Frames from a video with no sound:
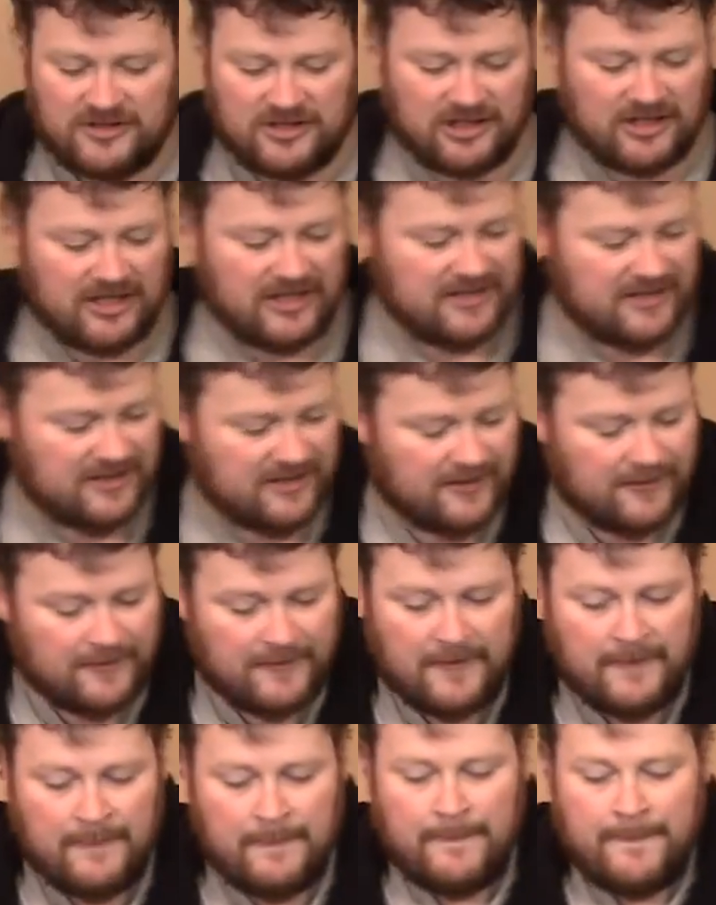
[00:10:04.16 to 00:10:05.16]
good idea
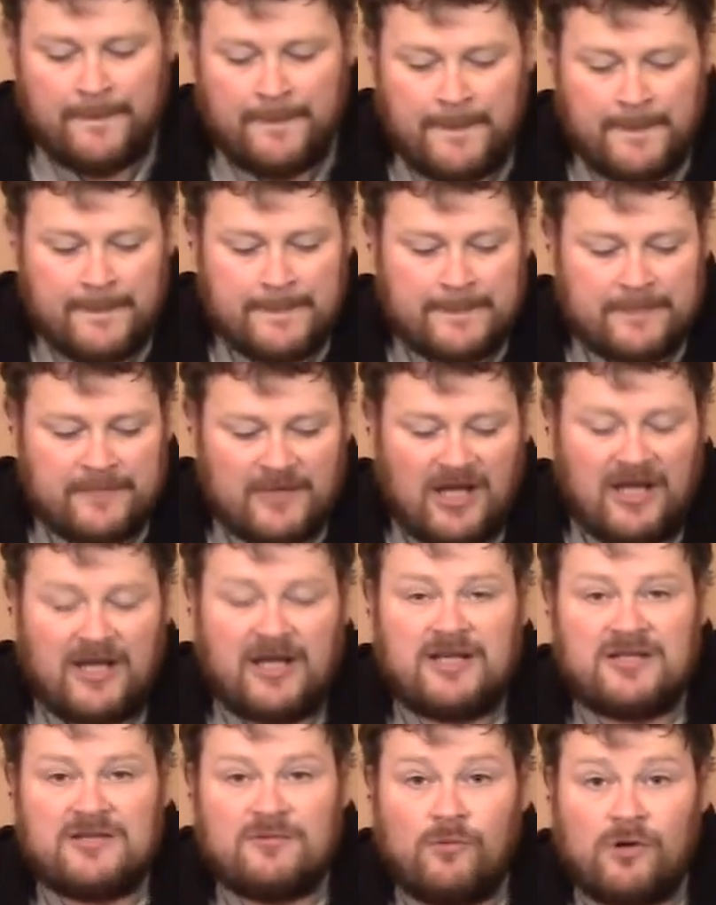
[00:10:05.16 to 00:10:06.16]

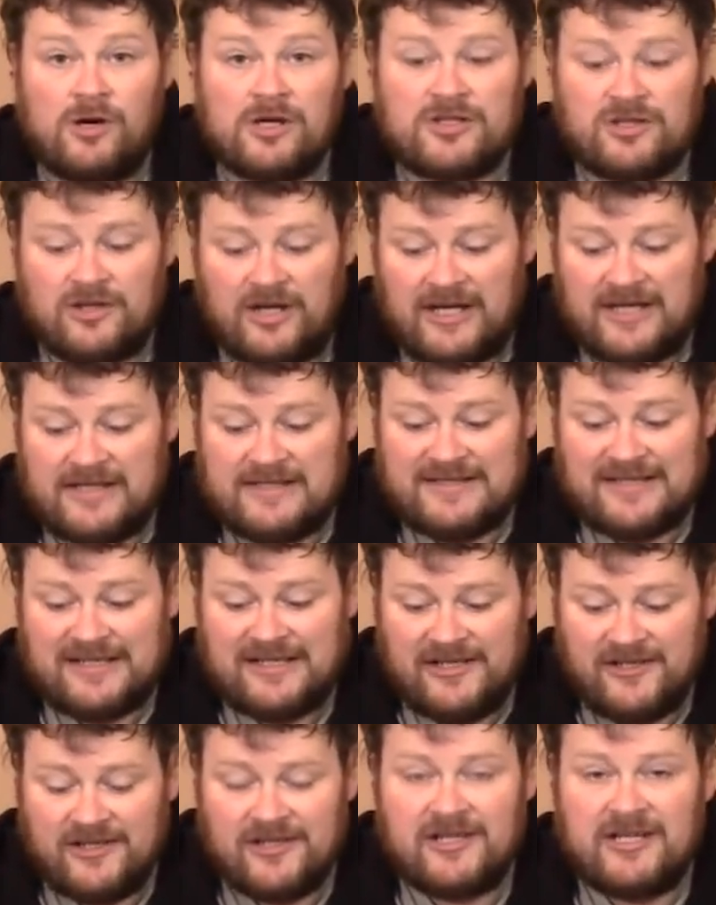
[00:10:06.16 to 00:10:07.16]
to wash your hands and
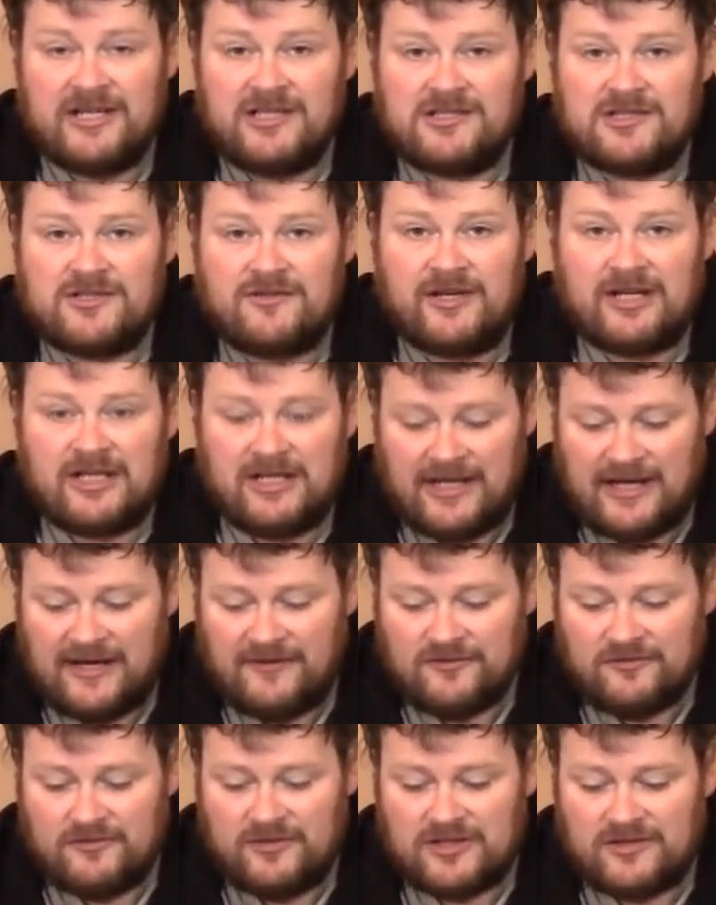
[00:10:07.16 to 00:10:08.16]
clean your nails directly
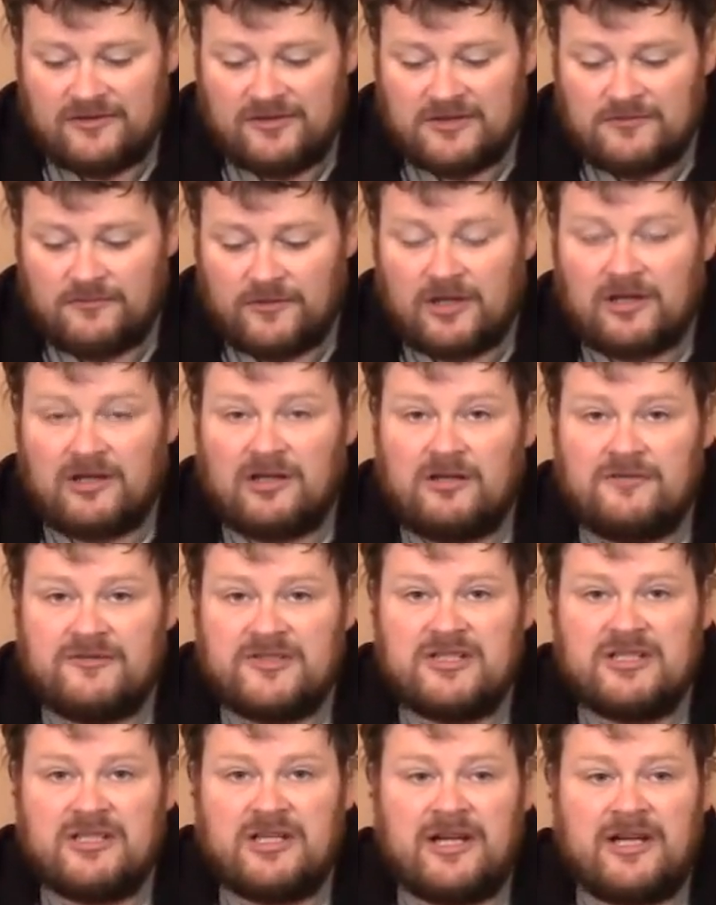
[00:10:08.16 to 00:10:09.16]
afterwards, or else wear
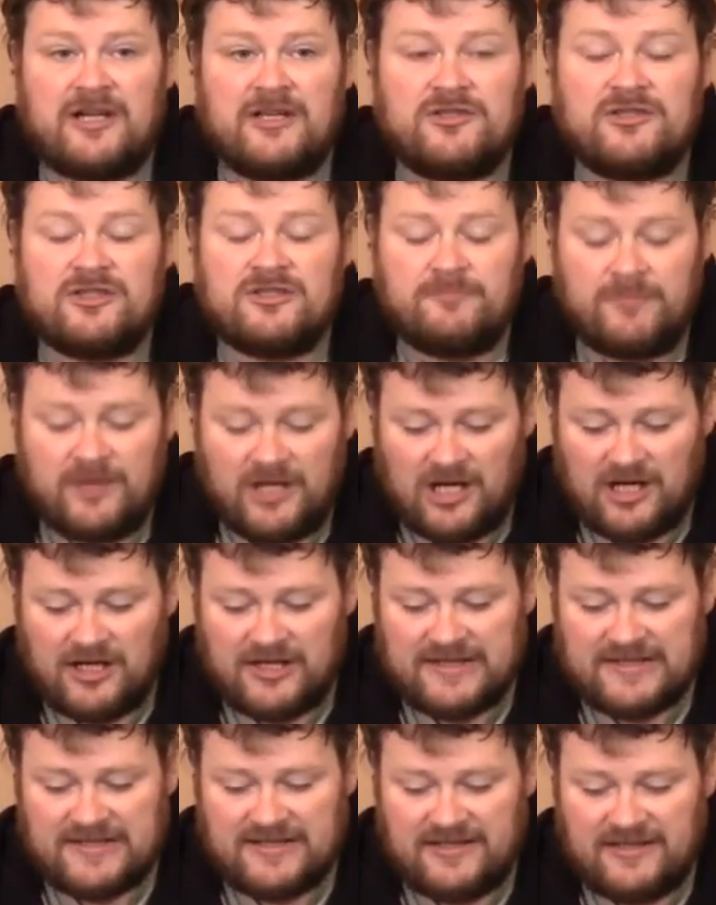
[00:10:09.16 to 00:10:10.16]
gloves, just
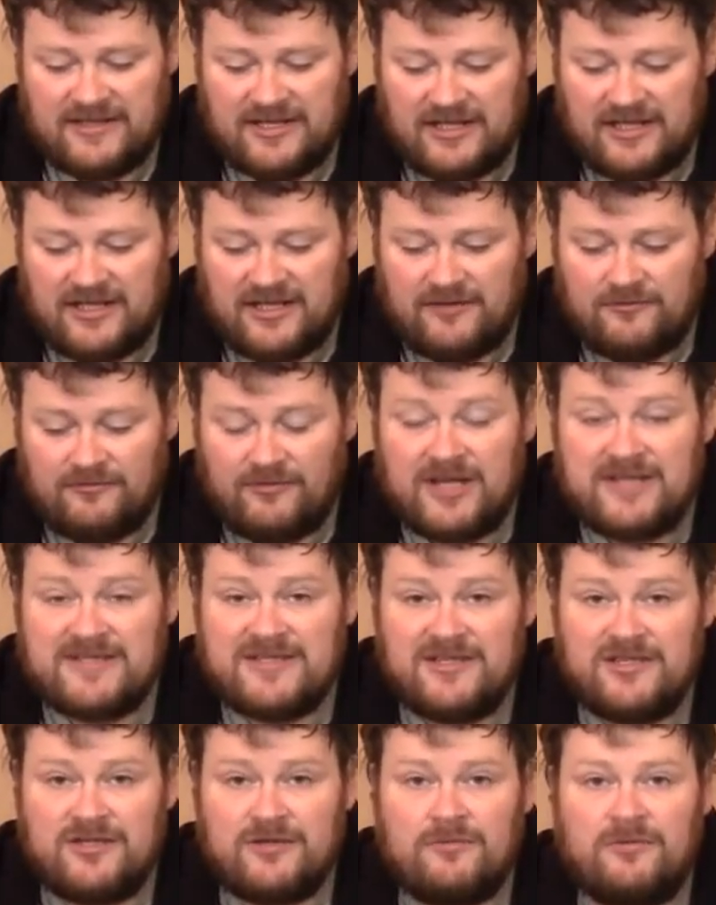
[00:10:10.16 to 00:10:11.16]
because the
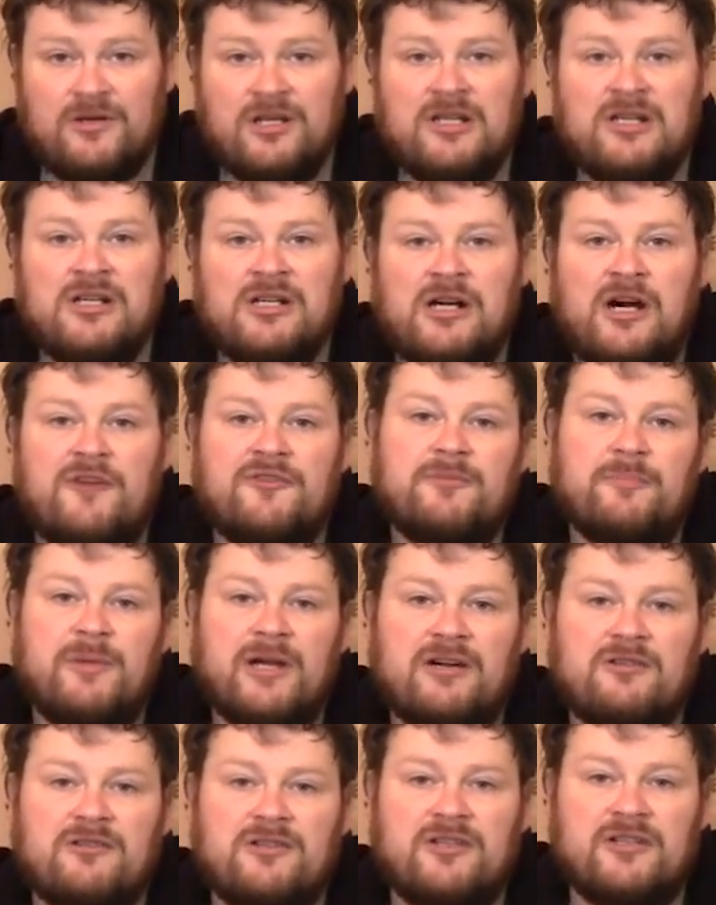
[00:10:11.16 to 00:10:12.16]
residue of the
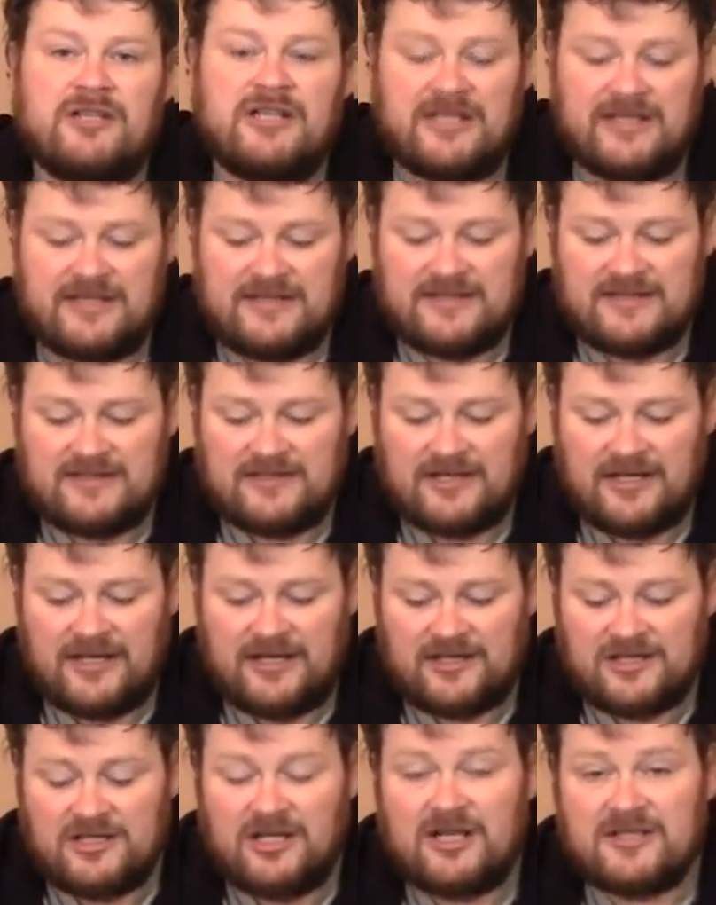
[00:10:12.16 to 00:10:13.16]
powder is
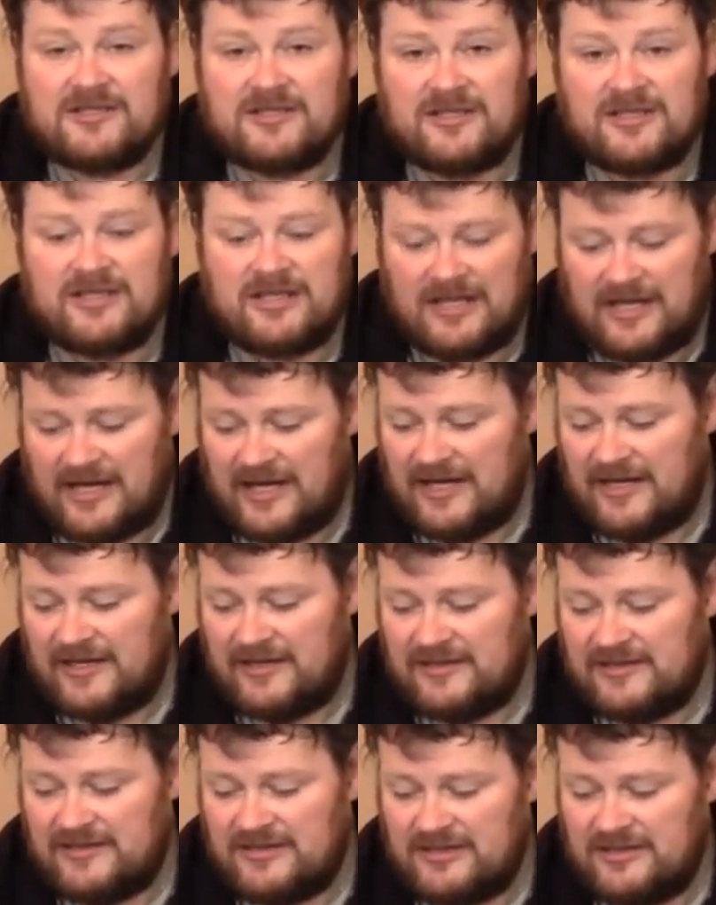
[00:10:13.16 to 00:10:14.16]
toxic,
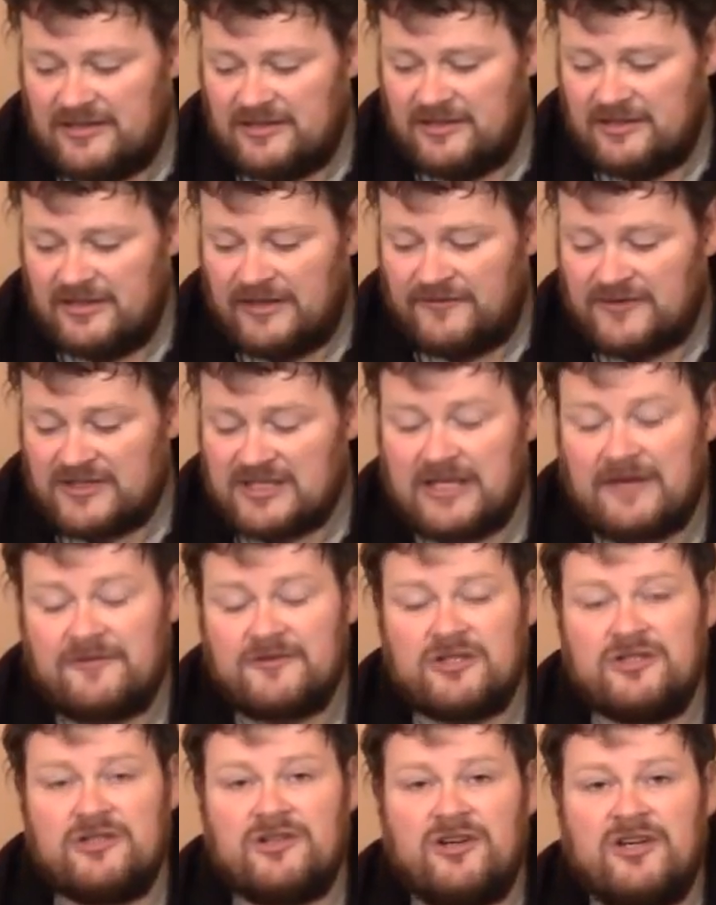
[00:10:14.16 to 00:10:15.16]
and if it's left
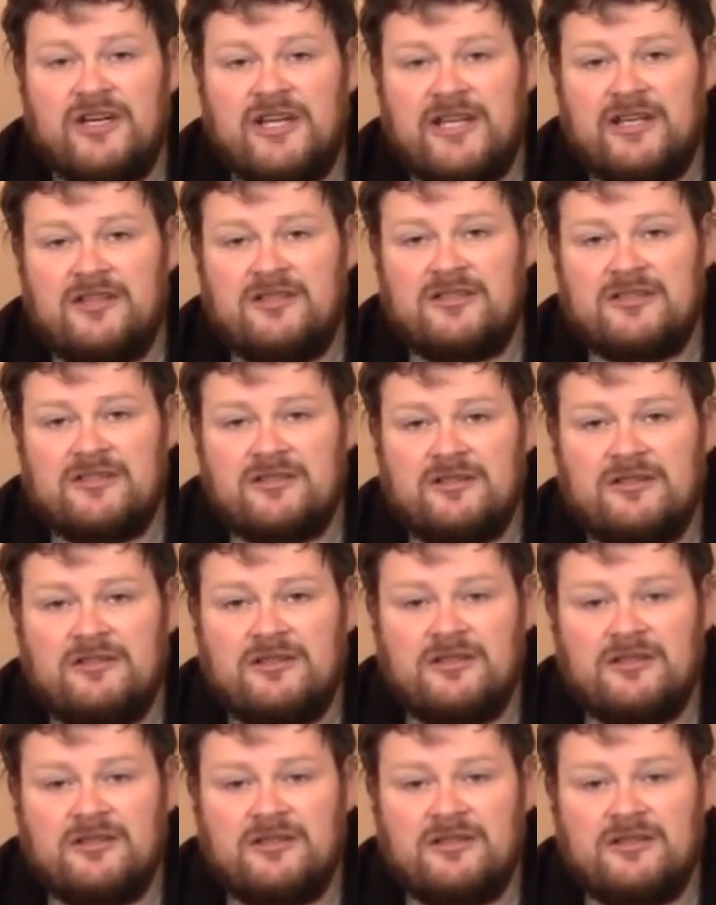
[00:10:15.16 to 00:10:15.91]
under your nails and